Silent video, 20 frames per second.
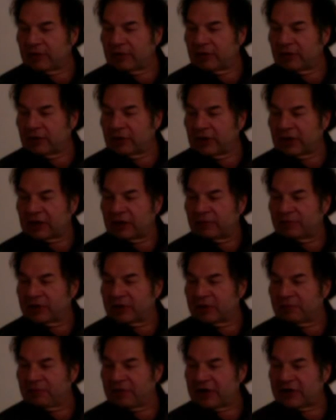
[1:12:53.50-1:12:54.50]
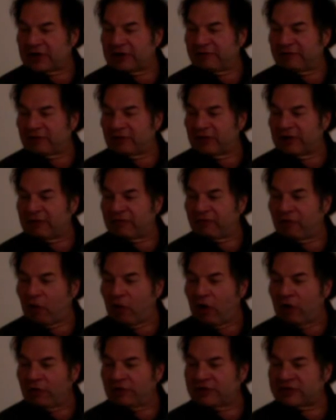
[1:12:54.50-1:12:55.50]
It could be if
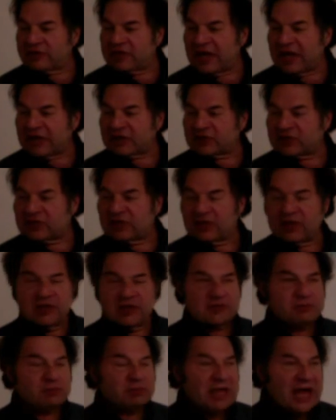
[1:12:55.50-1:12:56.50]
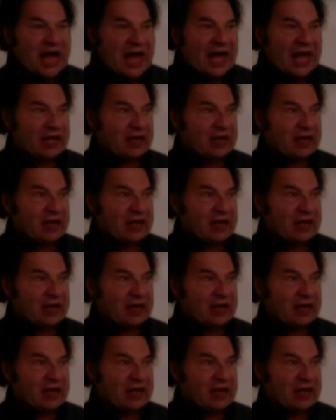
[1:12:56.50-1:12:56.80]
all the text is black,